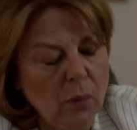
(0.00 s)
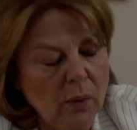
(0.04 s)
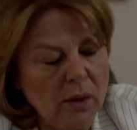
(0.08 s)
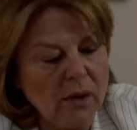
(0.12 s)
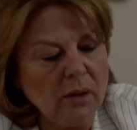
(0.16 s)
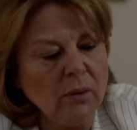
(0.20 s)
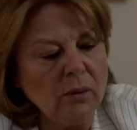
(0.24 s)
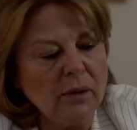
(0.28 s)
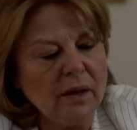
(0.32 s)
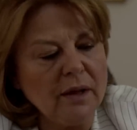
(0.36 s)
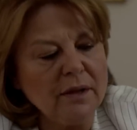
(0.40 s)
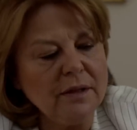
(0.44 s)

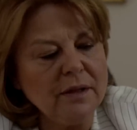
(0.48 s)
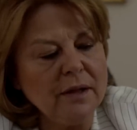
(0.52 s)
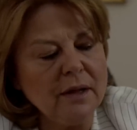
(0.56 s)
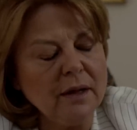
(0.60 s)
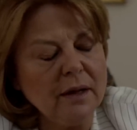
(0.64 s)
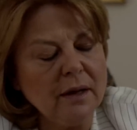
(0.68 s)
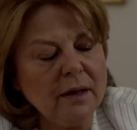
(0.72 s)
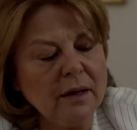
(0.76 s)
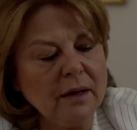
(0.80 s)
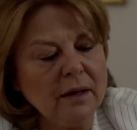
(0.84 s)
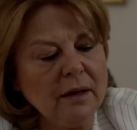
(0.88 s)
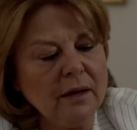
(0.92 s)
Well, I
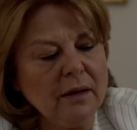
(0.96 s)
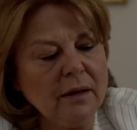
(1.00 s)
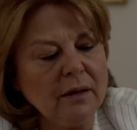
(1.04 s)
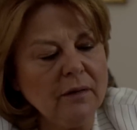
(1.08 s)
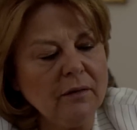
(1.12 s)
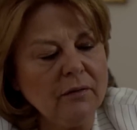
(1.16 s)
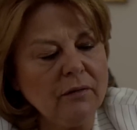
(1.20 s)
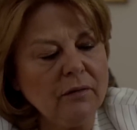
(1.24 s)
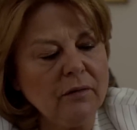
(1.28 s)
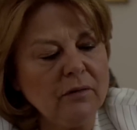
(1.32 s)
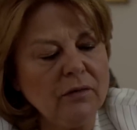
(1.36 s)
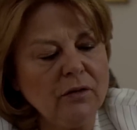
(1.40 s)
think uh,
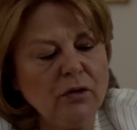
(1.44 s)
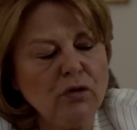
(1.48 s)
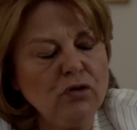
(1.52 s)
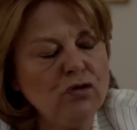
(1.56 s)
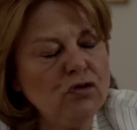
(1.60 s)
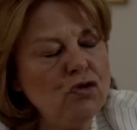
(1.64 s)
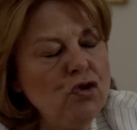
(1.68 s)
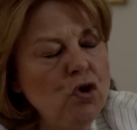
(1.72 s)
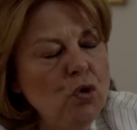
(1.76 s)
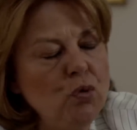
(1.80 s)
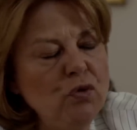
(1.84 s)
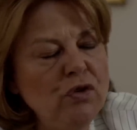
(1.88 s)

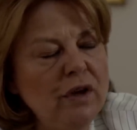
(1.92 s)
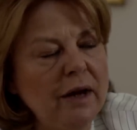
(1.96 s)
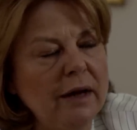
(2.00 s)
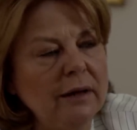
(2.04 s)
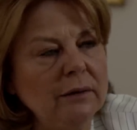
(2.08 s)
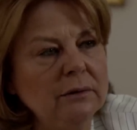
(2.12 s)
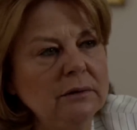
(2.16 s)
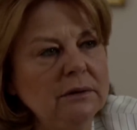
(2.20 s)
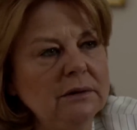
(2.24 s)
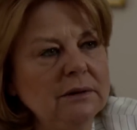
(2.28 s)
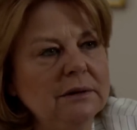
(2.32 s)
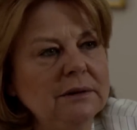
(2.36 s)
there's no
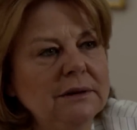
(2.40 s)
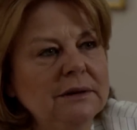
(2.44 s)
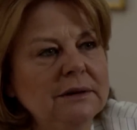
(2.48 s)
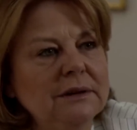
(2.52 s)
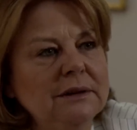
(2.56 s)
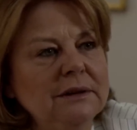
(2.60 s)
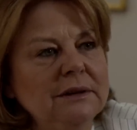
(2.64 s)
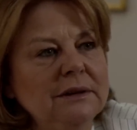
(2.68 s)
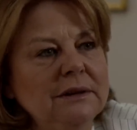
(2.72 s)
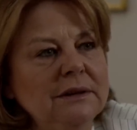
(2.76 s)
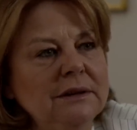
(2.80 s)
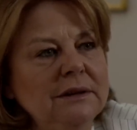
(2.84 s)
doubt
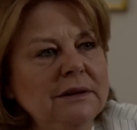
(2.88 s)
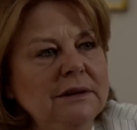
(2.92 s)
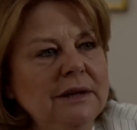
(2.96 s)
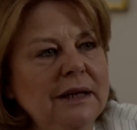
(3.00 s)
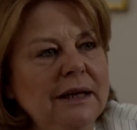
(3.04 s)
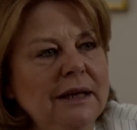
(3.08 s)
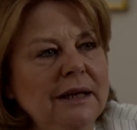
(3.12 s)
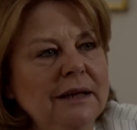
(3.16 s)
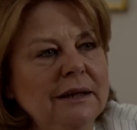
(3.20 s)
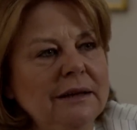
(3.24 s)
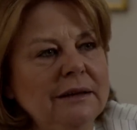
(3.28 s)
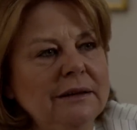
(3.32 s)

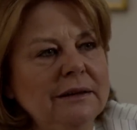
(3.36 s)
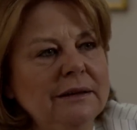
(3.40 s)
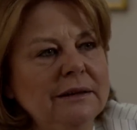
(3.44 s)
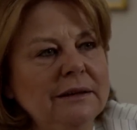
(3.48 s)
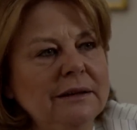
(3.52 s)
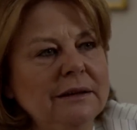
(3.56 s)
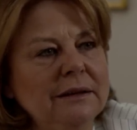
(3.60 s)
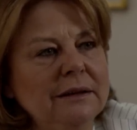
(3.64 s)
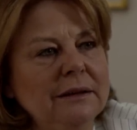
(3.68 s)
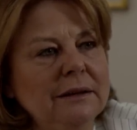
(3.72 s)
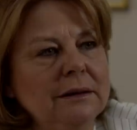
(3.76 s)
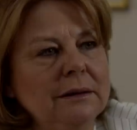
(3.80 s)
that
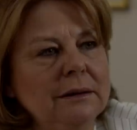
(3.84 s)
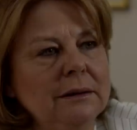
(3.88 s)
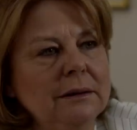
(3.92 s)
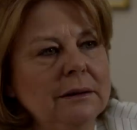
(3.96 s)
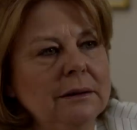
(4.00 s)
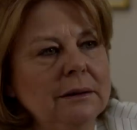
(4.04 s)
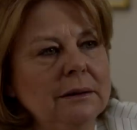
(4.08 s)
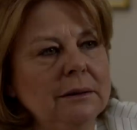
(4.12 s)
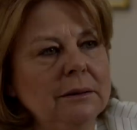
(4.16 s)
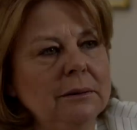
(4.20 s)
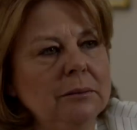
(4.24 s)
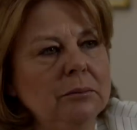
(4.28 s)
uh,
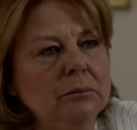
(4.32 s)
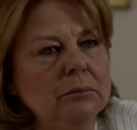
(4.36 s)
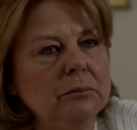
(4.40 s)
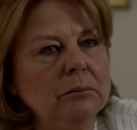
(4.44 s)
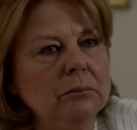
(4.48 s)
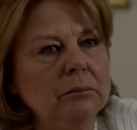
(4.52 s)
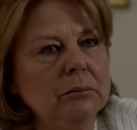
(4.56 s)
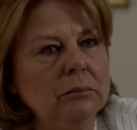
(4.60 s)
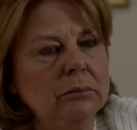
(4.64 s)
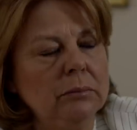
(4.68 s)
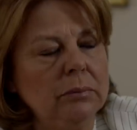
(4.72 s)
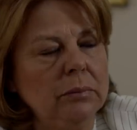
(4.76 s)

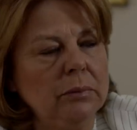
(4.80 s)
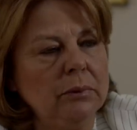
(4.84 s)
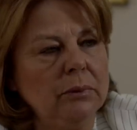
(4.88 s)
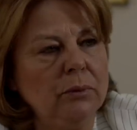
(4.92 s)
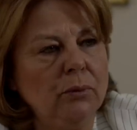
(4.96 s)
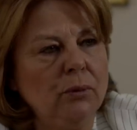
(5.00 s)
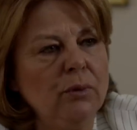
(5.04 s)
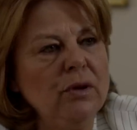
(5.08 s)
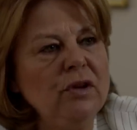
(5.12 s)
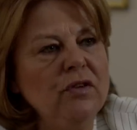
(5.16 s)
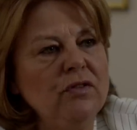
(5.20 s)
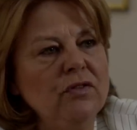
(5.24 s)

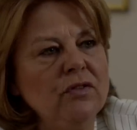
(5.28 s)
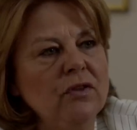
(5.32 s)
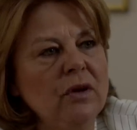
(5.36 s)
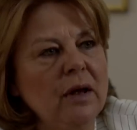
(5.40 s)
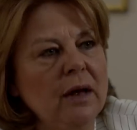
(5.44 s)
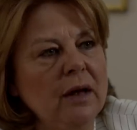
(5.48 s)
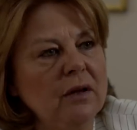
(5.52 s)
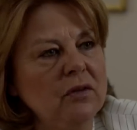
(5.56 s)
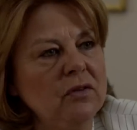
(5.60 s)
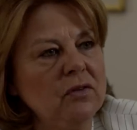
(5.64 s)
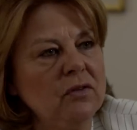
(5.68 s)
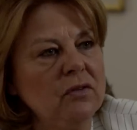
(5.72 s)
Greece
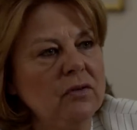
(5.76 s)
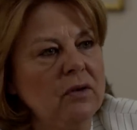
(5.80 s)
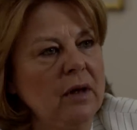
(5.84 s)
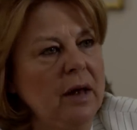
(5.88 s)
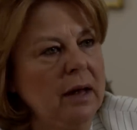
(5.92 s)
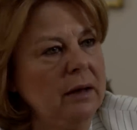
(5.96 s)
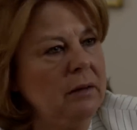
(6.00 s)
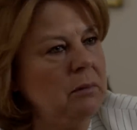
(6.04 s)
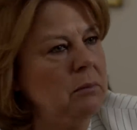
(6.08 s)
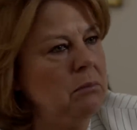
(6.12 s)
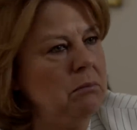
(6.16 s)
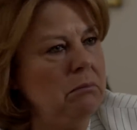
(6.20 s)
has
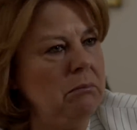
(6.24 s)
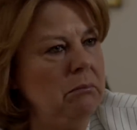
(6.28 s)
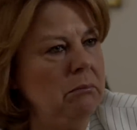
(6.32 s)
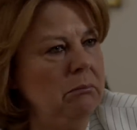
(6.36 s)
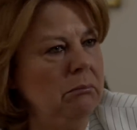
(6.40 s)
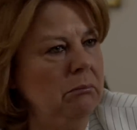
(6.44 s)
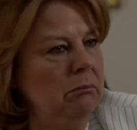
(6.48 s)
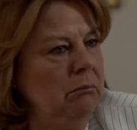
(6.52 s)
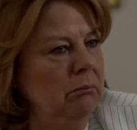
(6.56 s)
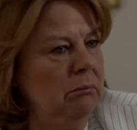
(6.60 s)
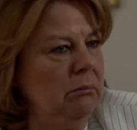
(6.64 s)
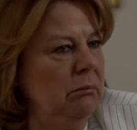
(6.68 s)
had,
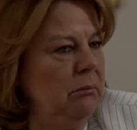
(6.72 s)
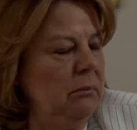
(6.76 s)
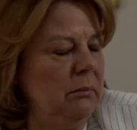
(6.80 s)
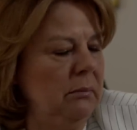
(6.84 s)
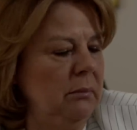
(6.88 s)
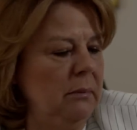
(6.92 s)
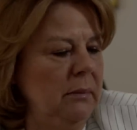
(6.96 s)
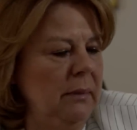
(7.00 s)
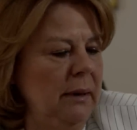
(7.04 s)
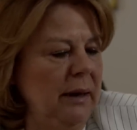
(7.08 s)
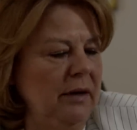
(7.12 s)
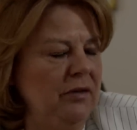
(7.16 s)

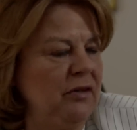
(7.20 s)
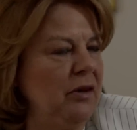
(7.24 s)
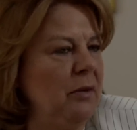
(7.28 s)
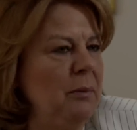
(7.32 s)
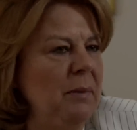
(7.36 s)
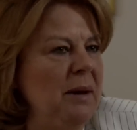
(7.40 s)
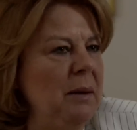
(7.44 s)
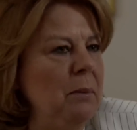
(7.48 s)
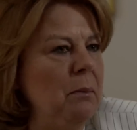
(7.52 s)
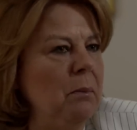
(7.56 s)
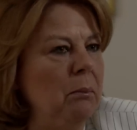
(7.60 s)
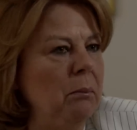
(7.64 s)
has
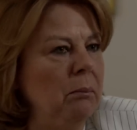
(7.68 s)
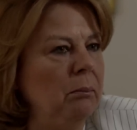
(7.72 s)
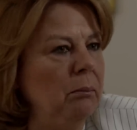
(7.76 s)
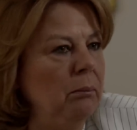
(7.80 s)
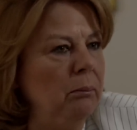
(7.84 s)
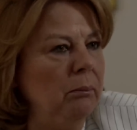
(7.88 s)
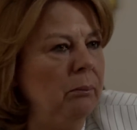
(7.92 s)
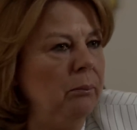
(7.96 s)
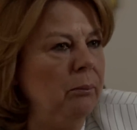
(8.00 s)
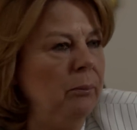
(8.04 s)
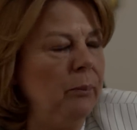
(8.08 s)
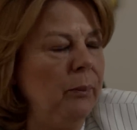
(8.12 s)
had many
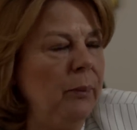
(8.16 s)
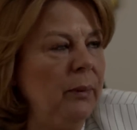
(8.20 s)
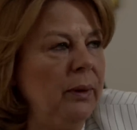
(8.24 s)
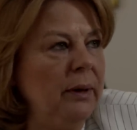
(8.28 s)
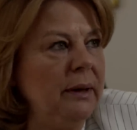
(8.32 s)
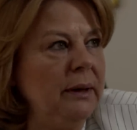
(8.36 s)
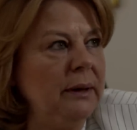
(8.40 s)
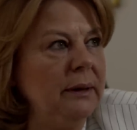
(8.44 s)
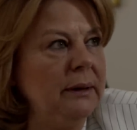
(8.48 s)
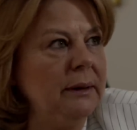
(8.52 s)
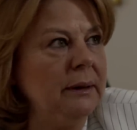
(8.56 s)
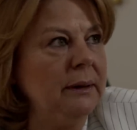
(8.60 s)

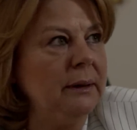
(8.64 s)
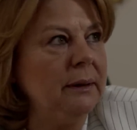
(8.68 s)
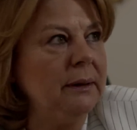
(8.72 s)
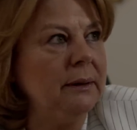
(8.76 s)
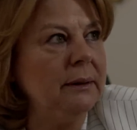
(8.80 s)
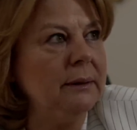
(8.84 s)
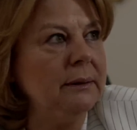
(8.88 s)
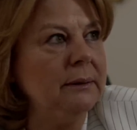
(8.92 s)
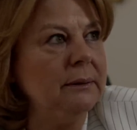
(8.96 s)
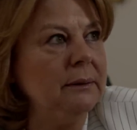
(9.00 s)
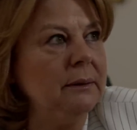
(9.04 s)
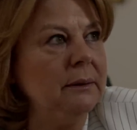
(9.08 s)
uh,
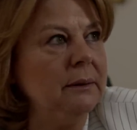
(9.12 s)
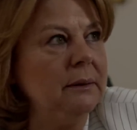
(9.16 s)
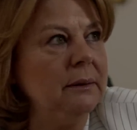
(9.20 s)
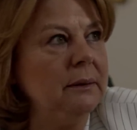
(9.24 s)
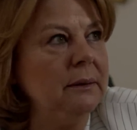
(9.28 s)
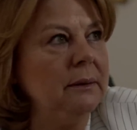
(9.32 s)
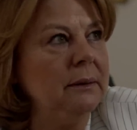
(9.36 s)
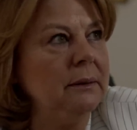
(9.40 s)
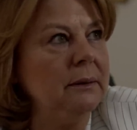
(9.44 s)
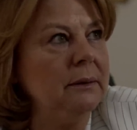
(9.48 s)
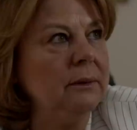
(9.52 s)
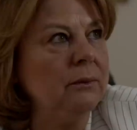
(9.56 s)

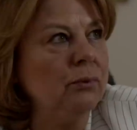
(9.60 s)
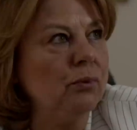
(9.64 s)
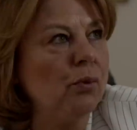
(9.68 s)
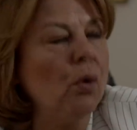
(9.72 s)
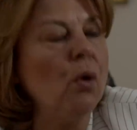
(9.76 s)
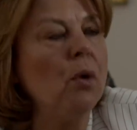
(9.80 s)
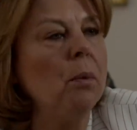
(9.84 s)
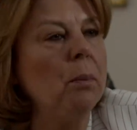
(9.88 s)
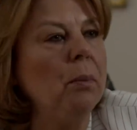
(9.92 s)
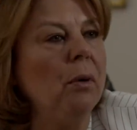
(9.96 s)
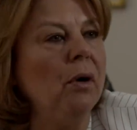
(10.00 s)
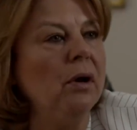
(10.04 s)

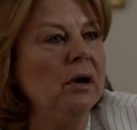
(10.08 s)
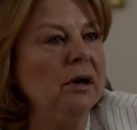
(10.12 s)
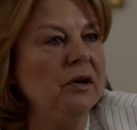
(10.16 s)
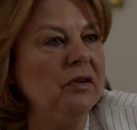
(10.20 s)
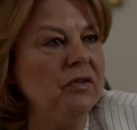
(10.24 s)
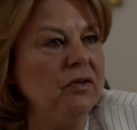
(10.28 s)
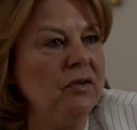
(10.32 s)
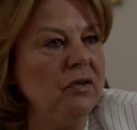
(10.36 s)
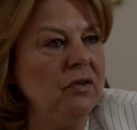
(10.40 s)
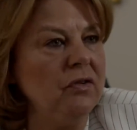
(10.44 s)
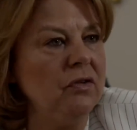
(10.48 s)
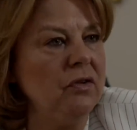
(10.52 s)
wrong
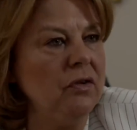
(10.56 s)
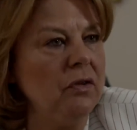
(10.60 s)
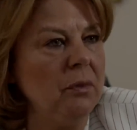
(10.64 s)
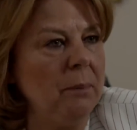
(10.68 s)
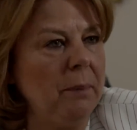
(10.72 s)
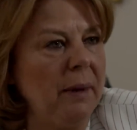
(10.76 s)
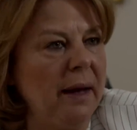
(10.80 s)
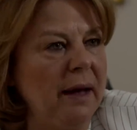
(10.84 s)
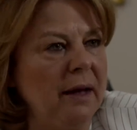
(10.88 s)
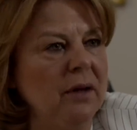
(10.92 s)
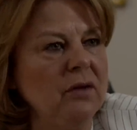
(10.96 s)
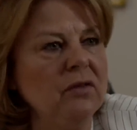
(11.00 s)
policies in the
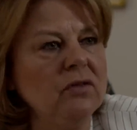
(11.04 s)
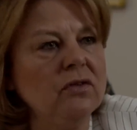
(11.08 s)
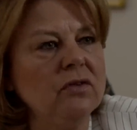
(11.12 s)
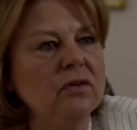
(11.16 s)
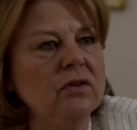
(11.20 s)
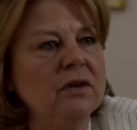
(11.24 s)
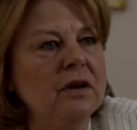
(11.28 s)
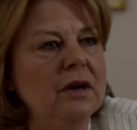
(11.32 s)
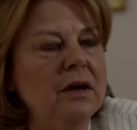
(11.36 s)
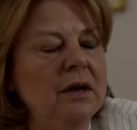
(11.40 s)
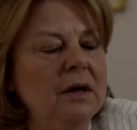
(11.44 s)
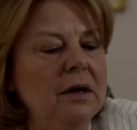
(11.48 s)

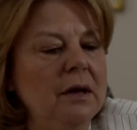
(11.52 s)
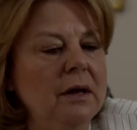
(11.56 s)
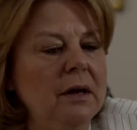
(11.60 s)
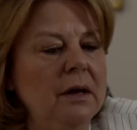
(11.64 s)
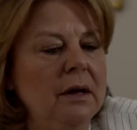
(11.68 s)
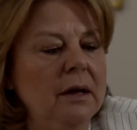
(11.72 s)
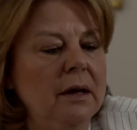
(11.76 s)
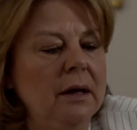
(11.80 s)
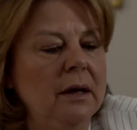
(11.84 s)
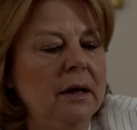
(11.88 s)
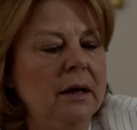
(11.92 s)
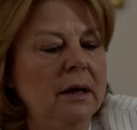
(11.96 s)
past.
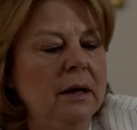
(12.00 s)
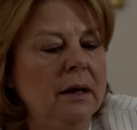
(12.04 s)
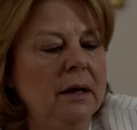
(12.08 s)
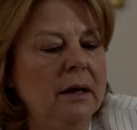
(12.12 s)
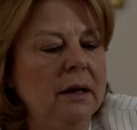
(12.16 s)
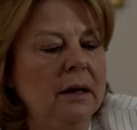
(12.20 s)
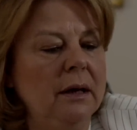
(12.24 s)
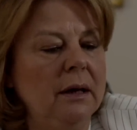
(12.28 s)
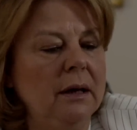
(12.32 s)
Uh,